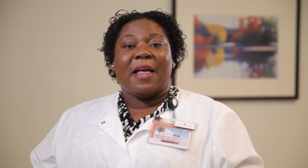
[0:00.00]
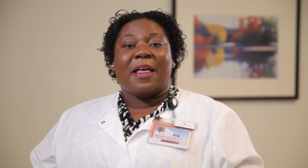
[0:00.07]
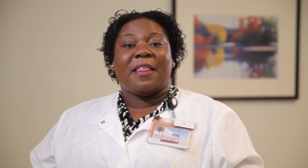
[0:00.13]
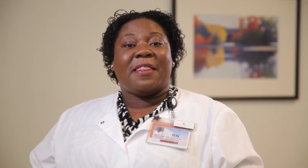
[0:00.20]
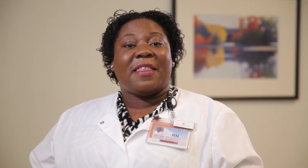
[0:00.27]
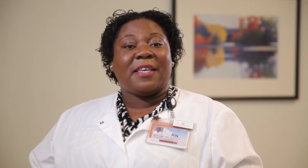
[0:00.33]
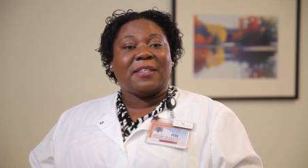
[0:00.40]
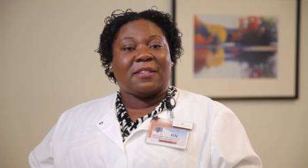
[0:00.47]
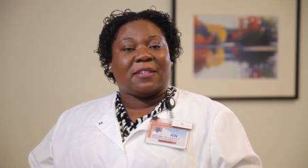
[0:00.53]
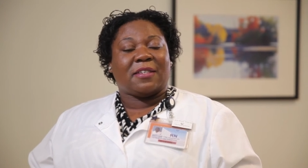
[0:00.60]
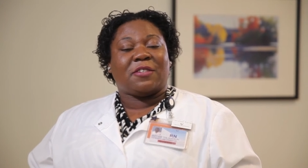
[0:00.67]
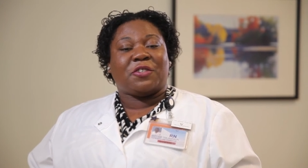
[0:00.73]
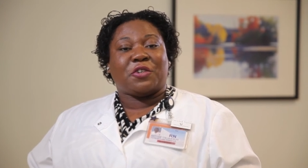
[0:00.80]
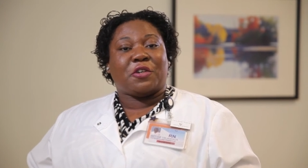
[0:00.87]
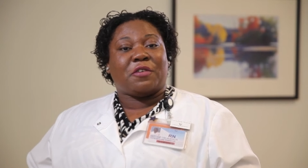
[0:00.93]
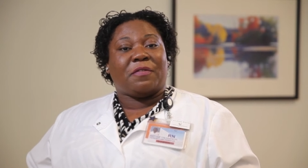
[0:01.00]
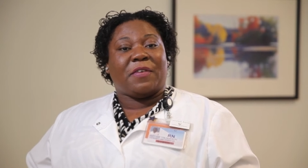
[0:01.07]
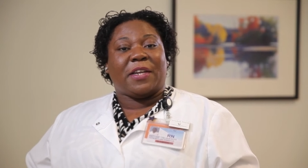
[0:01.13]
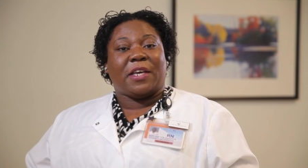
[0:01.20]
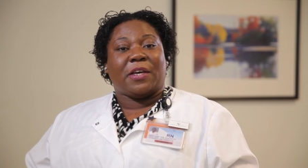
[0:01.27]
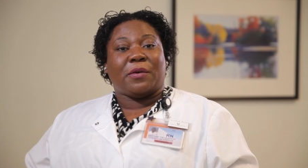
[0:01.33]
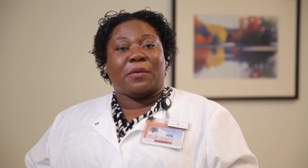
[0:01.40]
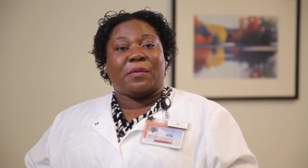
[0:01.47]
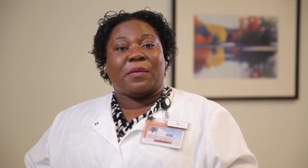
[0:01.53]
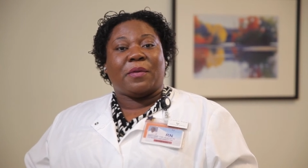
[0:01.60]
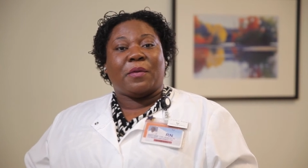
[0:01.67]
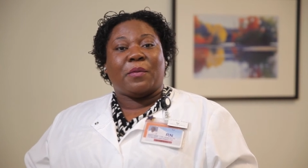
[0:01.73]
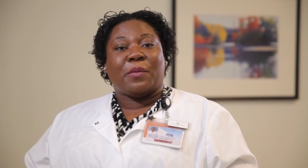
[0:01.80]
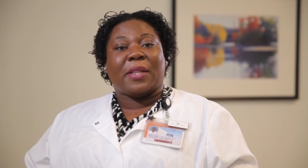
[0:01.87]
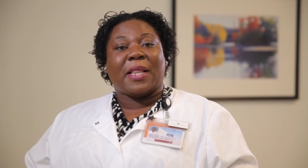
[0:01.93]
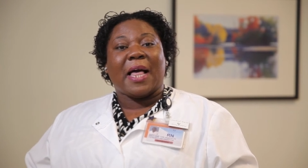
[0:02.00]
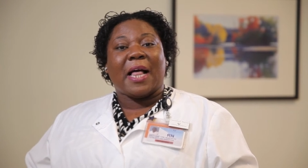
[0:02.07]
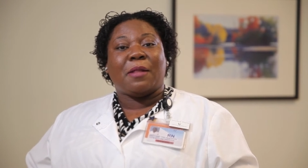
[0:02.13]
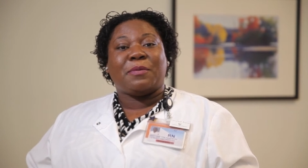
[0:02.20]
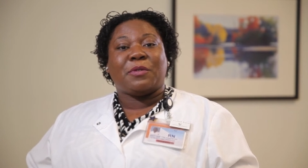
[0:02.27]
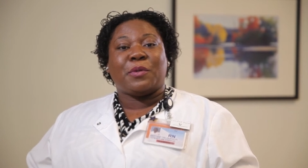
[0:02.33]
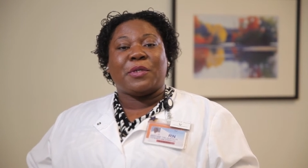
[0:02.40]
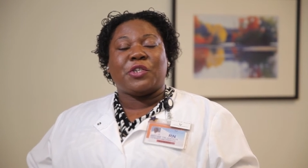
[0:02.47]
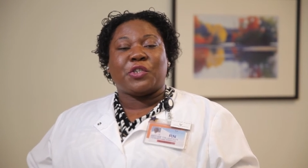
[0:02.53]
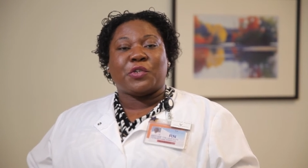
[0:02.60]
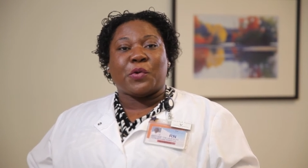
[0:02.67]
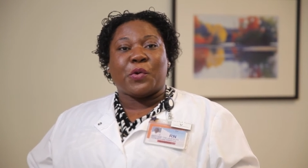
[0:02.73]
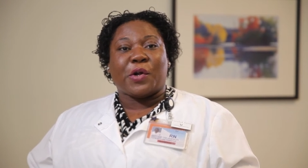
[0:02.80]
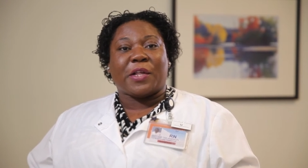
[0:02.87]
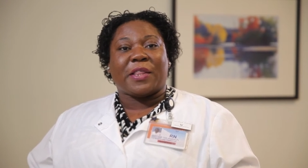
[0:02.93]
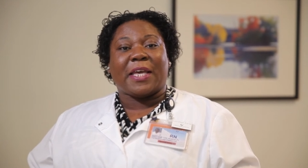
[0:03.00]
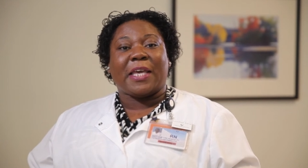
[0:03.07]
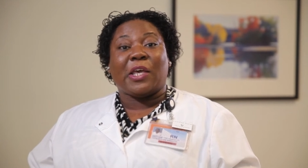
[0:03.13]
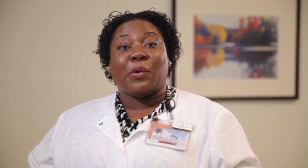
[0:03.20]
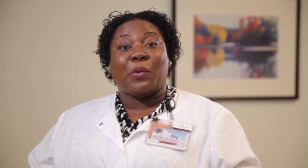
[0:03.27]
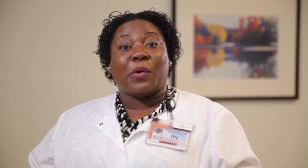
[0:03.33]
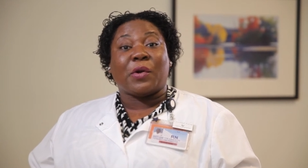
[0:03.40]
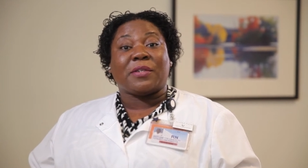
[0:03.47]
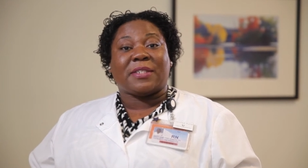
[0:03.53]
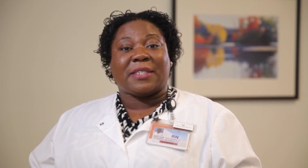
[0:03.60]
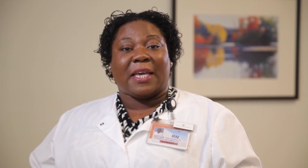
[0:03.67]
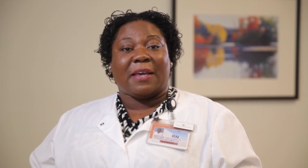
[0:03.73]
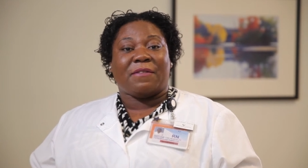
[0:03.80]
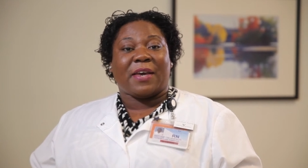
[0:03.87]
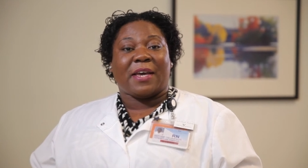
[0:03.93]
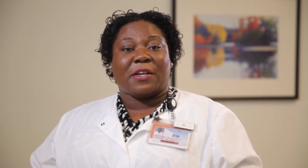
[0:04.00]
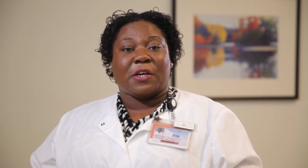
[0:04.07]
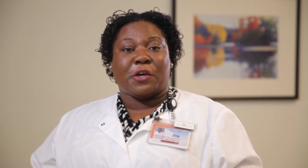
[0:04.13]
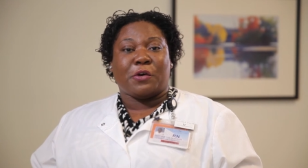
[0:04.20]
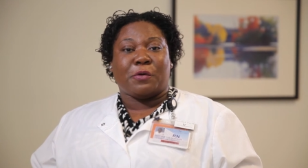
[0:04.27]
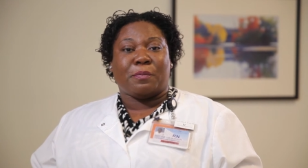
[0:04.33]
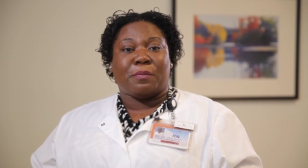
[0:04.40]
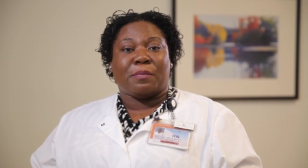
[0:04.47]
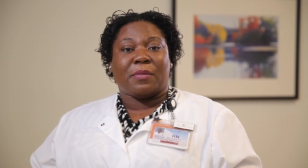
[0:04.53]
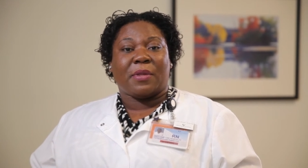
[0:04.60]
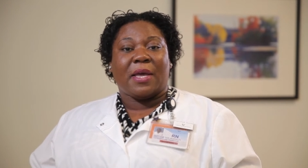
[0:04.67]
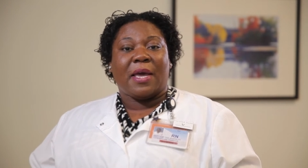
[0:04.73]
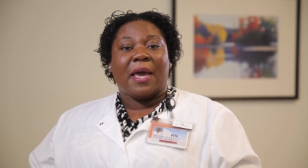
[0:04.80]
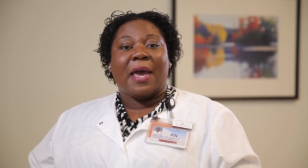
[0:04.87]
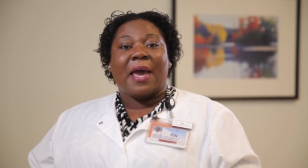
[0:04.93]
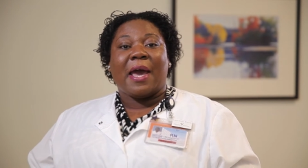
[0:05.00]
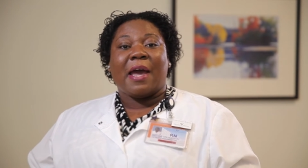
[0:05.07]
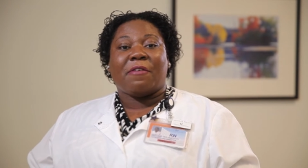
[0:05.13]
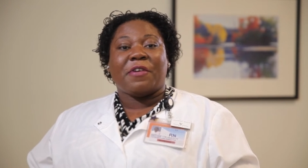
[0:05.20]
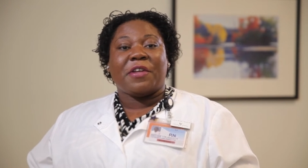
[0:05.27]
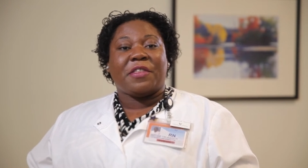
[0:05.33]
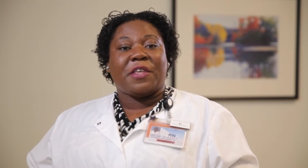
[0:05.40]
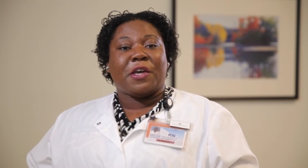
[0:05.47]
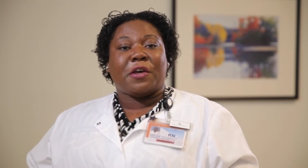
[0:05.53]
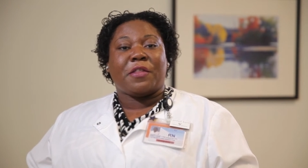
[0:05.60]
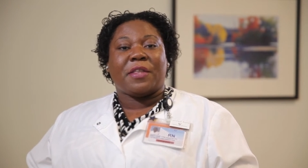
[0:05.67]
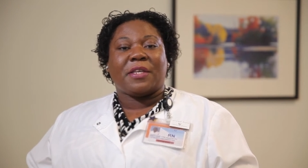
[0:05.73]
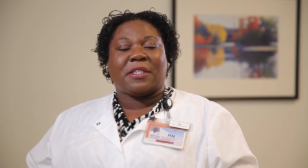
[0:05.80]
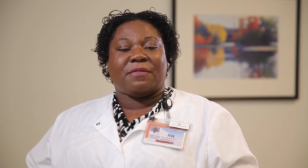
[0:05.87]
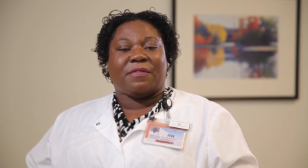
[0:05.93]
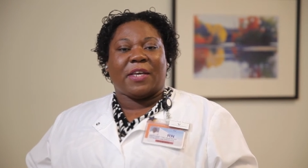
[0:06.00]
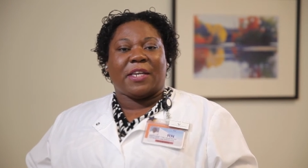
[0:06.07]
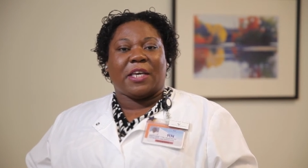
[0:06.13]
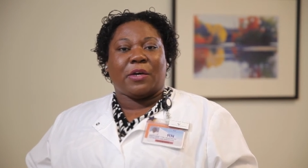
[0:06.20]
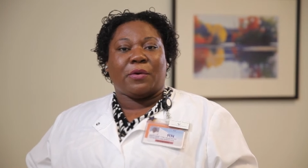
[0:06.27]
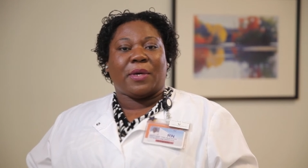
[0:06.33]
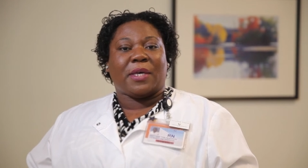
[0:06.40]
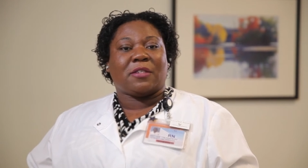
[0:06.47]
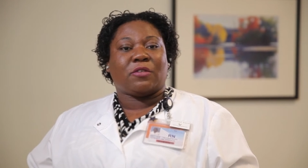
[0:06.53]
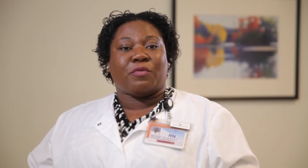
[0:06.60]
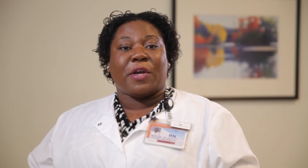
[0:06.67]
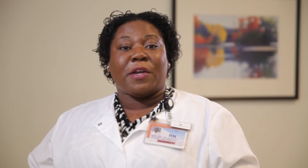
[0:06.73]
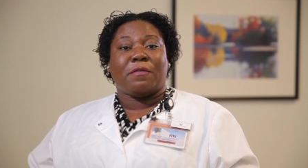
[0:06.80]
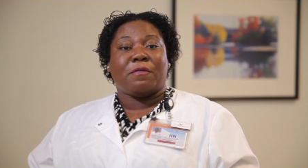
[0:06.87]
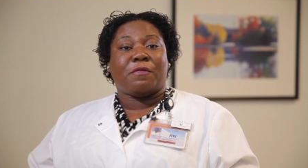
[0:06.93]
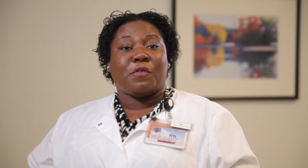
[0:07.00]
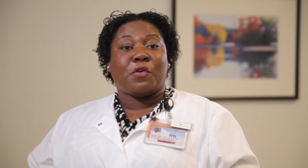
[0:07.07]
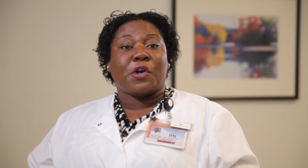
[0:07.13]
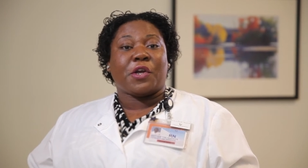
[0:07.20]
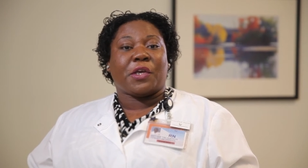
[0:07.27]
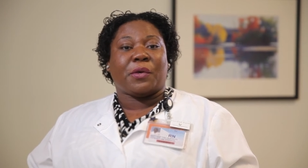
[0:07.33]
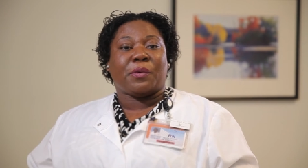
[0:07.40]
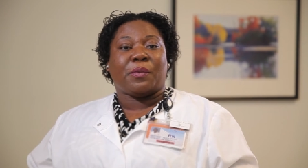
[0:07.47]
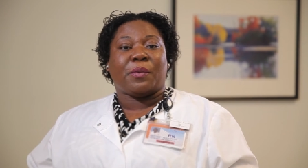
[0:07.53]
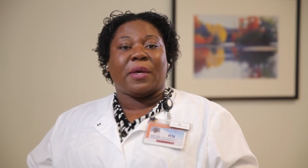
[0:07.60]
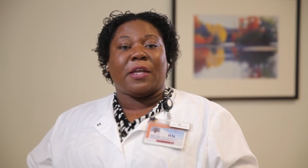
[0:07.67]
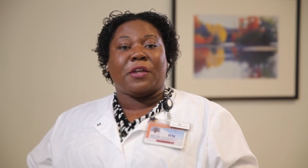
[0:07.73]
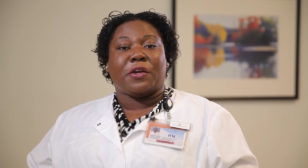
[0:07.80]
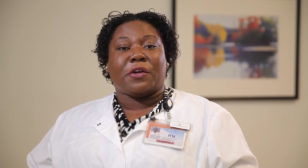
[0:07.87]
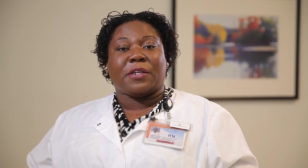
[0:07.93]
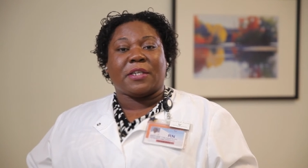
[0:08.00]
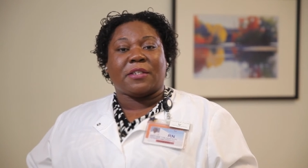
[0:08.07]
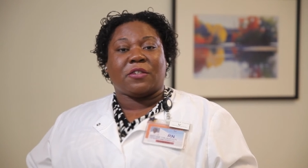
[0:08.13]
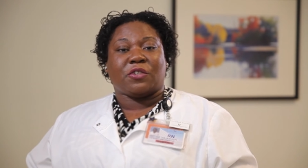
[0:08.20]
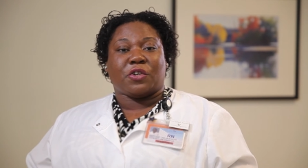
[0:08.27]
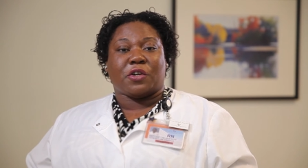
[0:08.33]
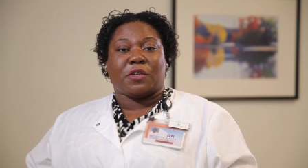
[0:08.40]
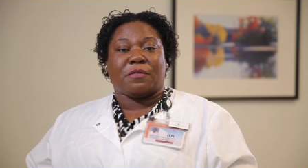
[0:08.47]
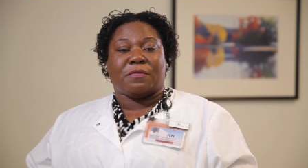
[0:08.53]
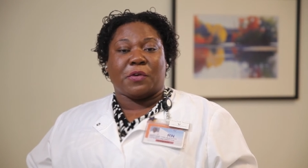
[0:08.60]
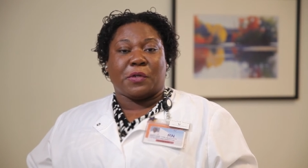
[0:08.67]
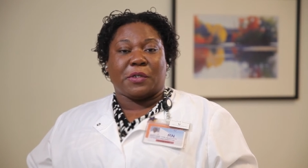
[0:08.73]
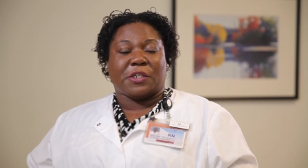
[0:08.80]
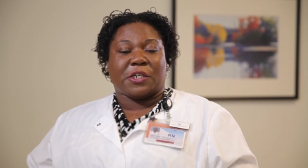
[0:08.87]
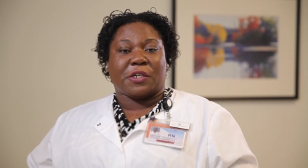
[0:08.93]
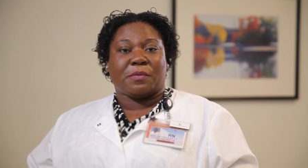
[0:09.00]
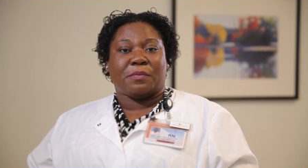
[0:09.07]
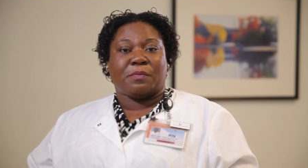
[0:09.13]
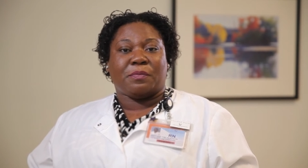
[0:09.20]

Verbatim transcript: This discharge video will help to ensure that you are safe at home. Everything on this video is written for you in your discharge folder.